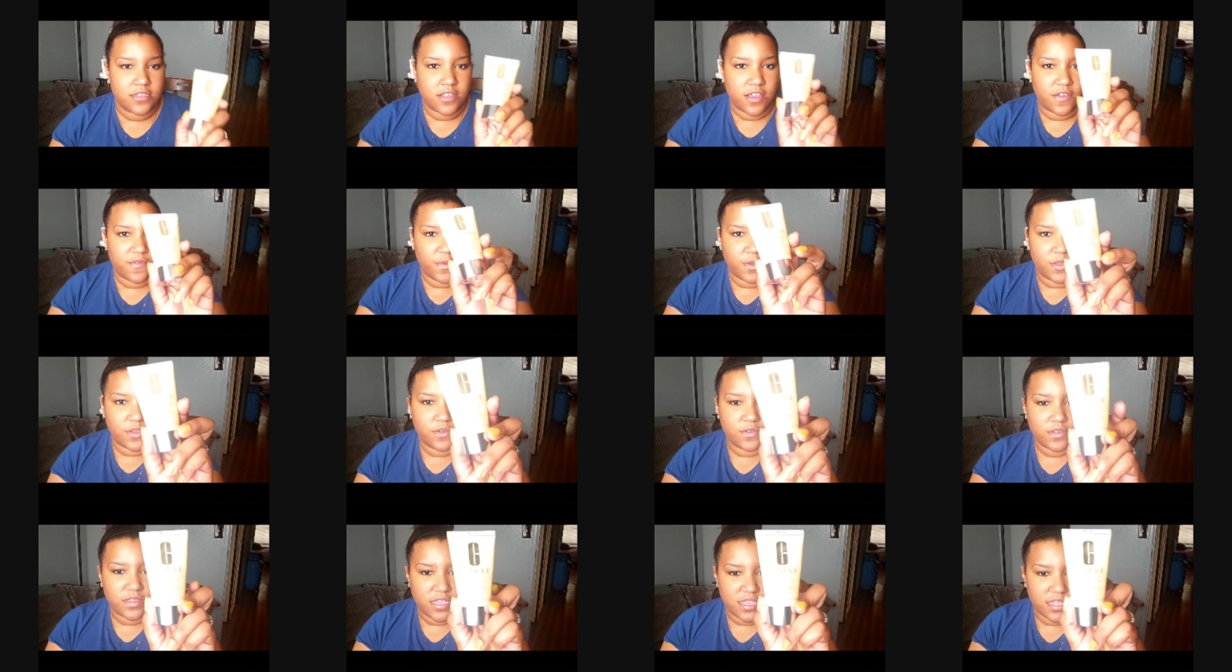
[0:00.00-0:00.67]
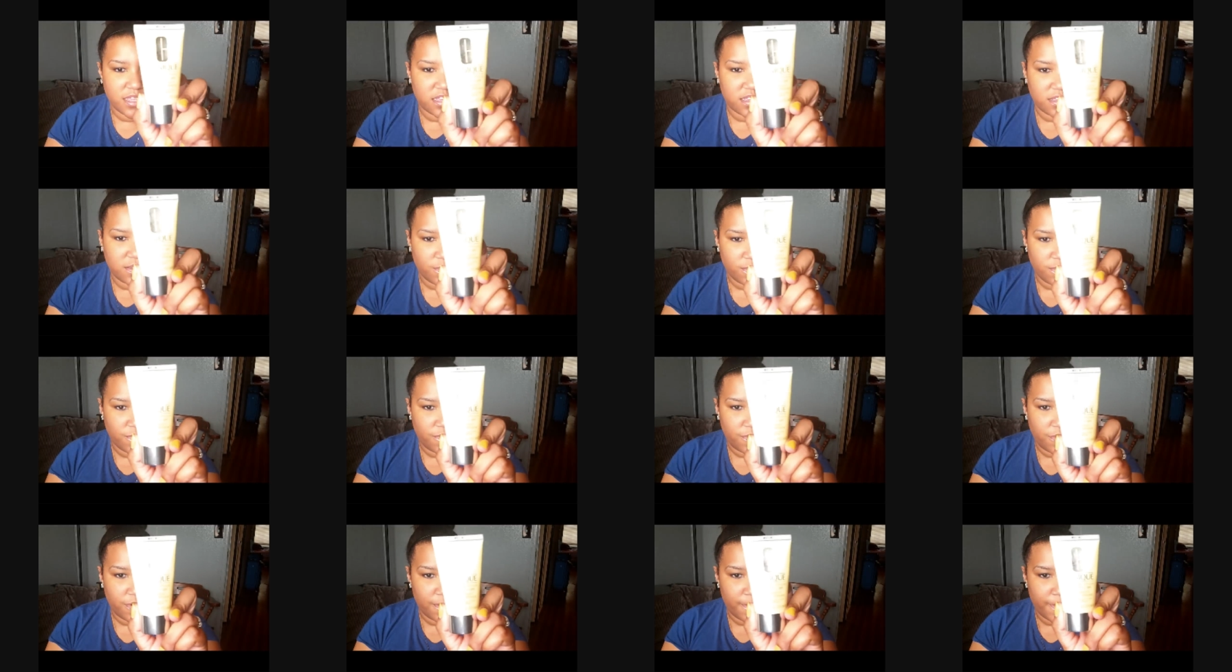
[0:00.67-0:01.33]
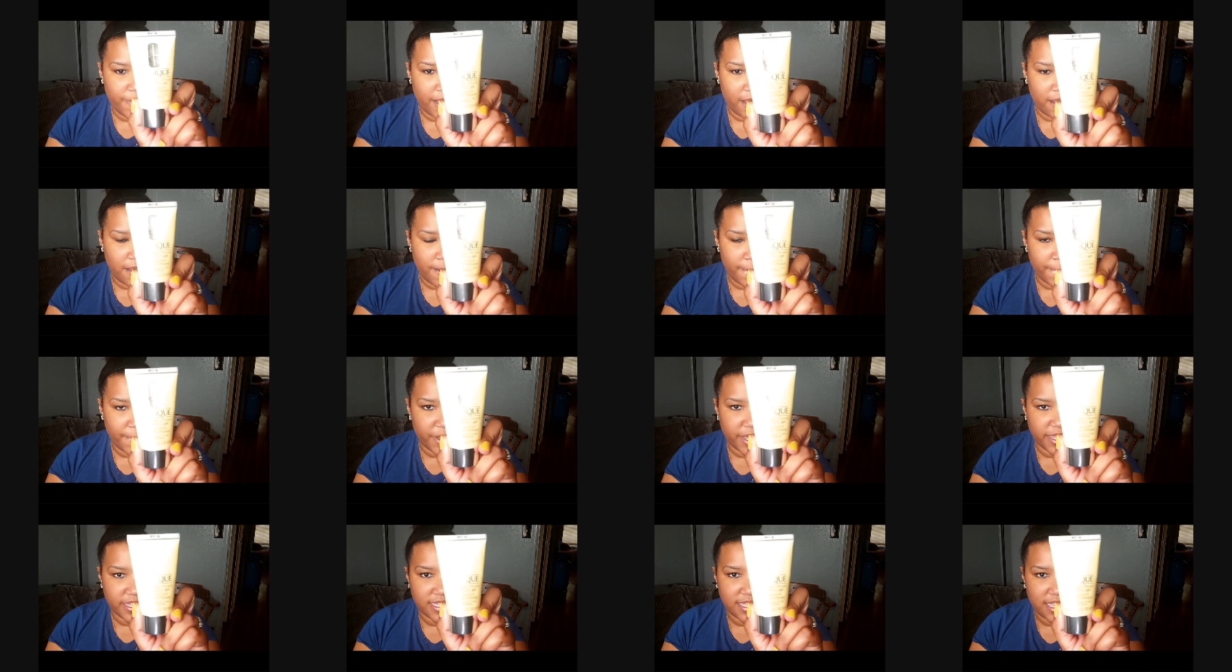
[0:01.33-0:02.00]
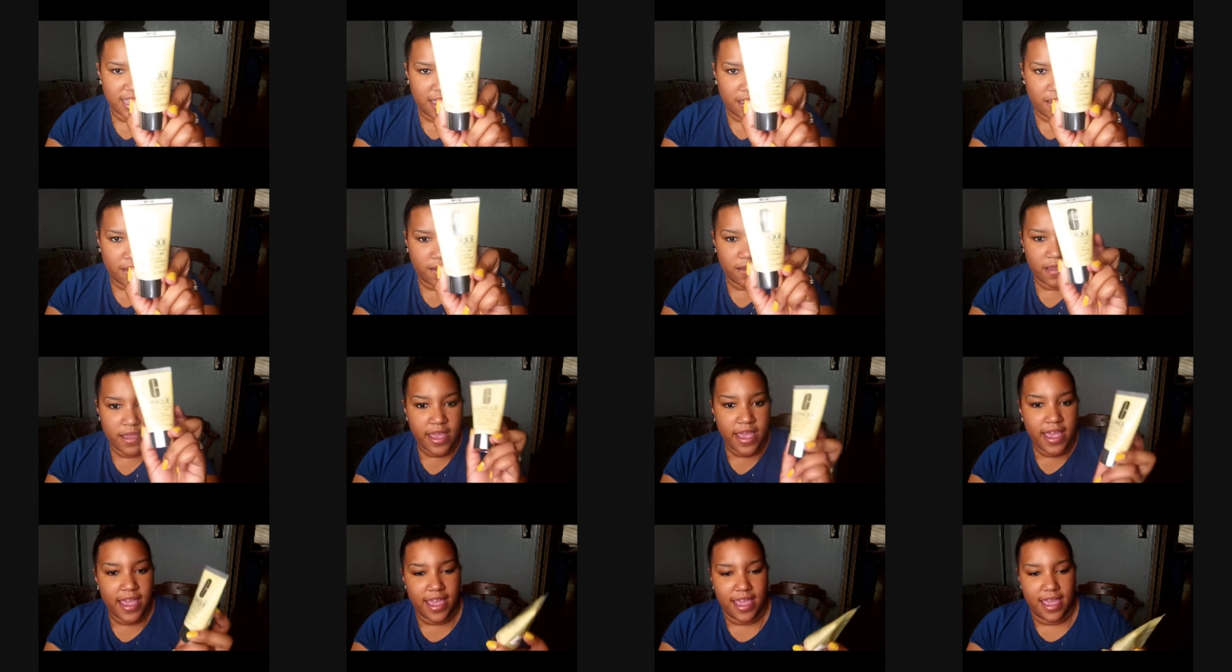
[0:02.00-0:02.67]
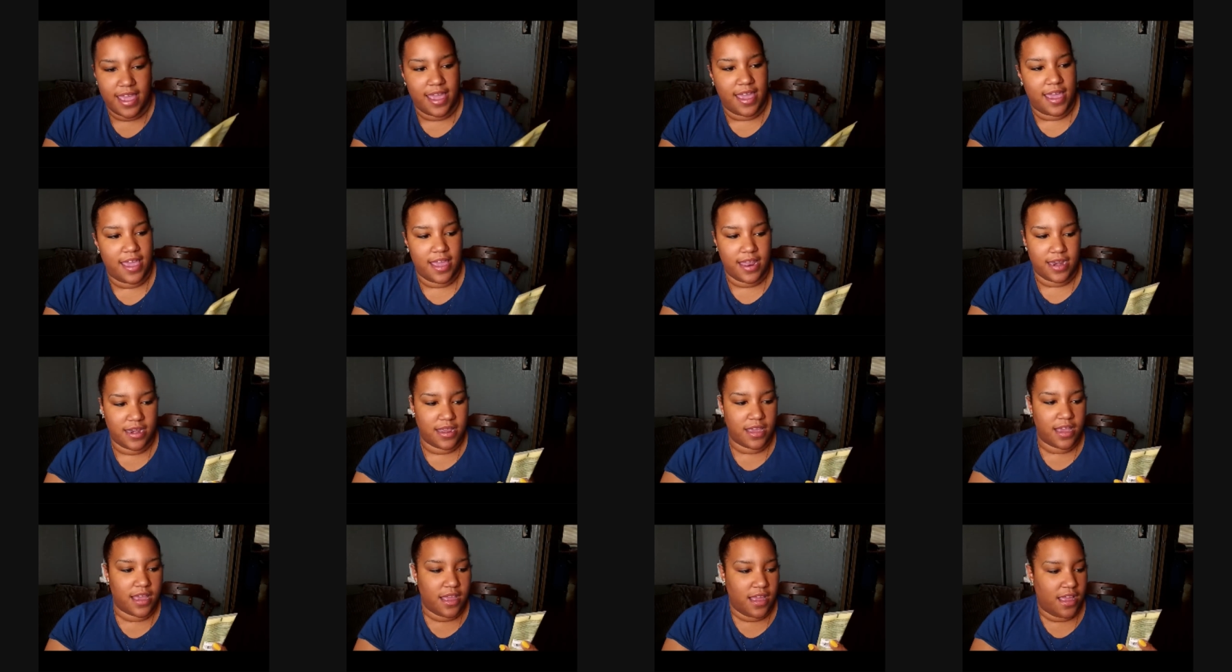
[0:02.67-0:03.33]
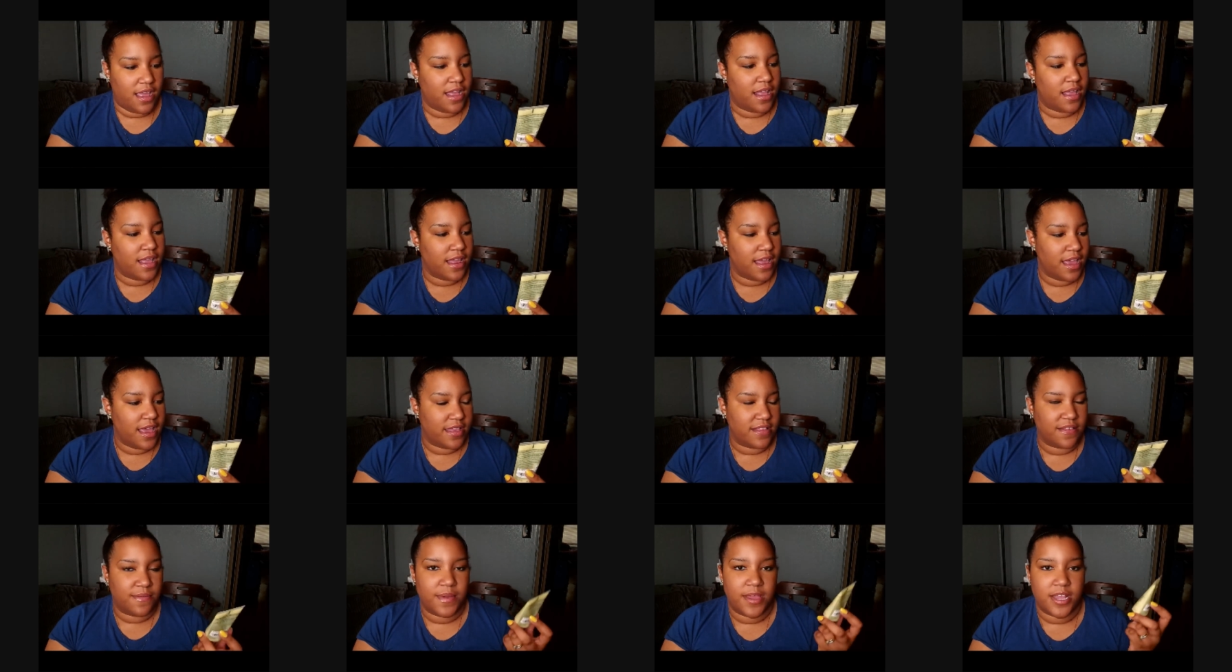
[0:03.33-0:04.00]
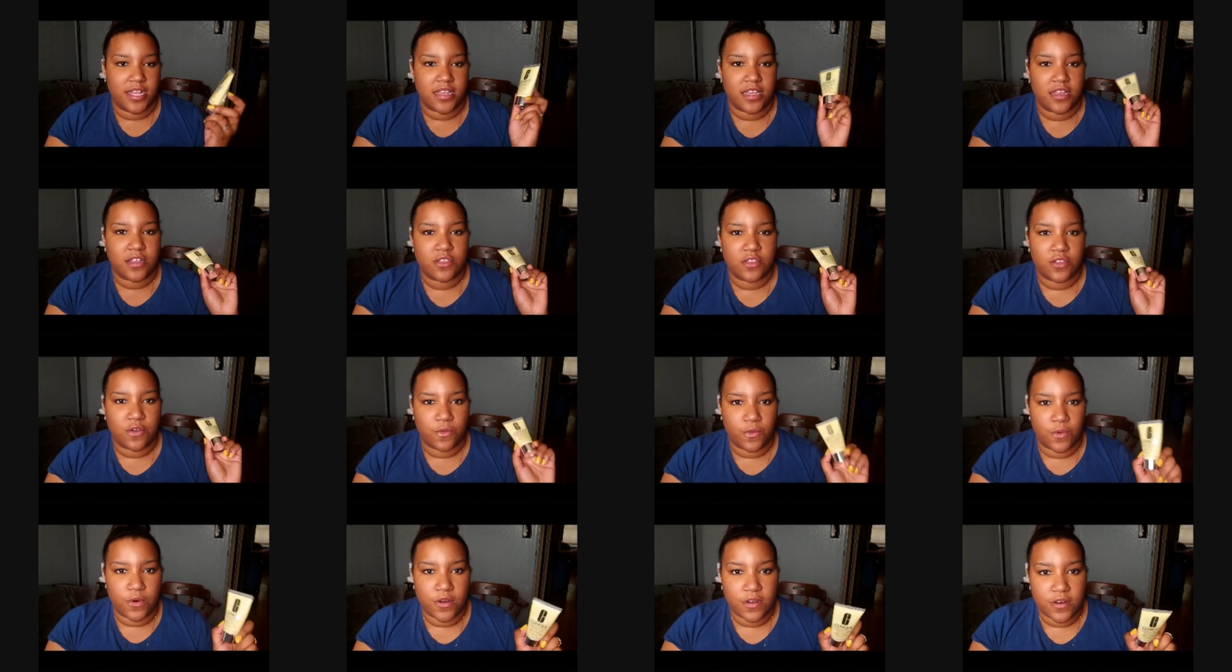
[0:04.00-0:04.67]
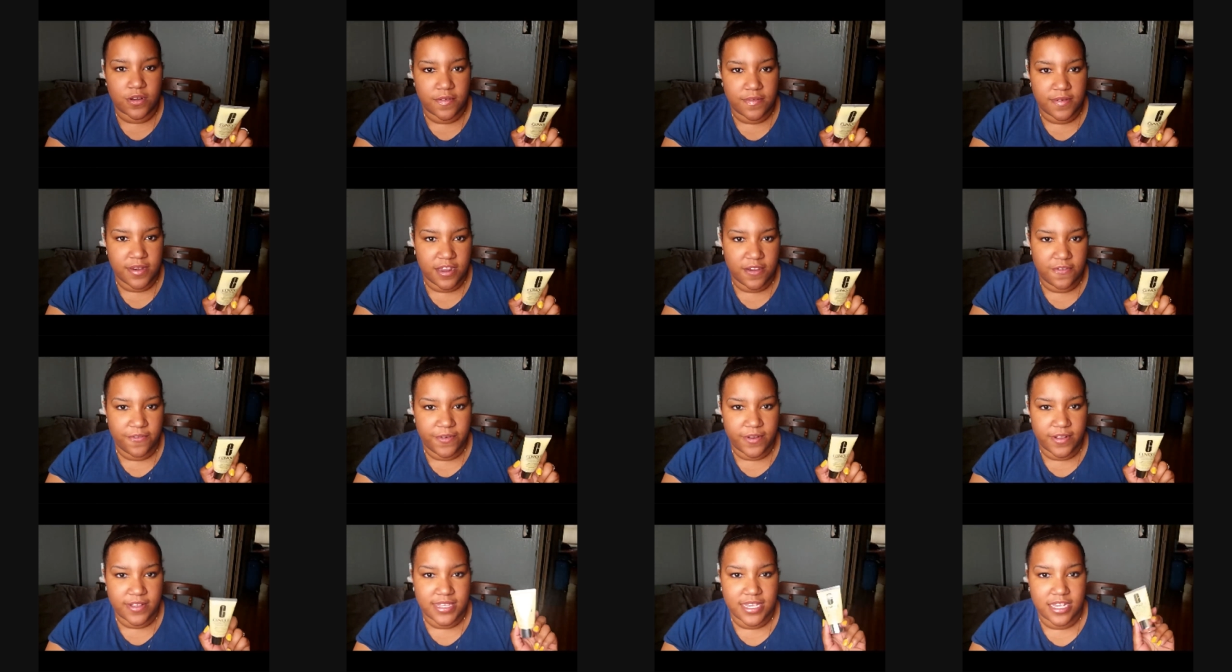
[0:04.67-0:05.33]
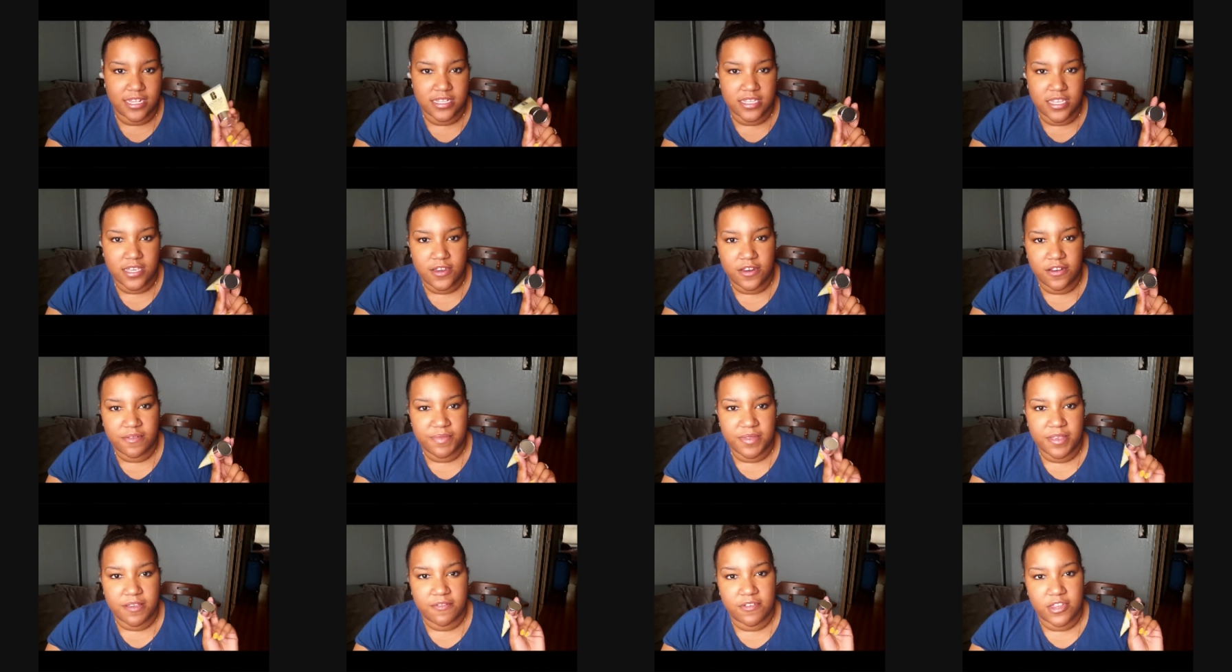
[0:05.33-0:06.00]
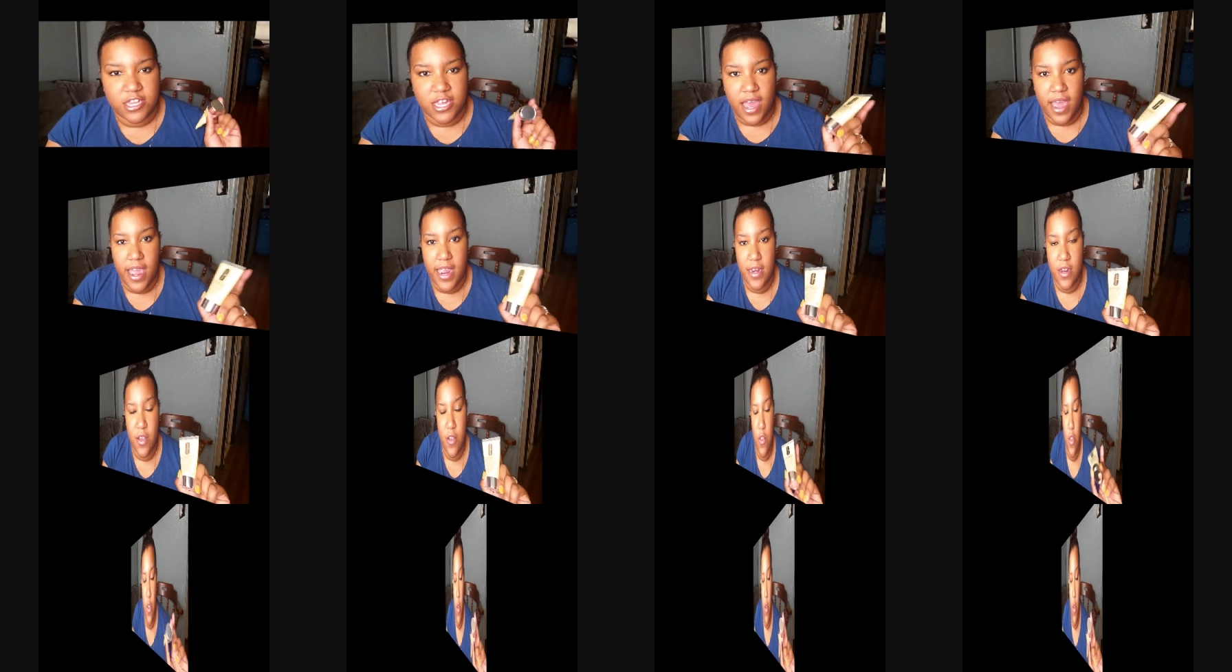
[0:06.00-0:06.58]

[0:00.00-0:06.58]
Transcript: So I've been using this one for about a month now, and it has made the world of difference in terms of shine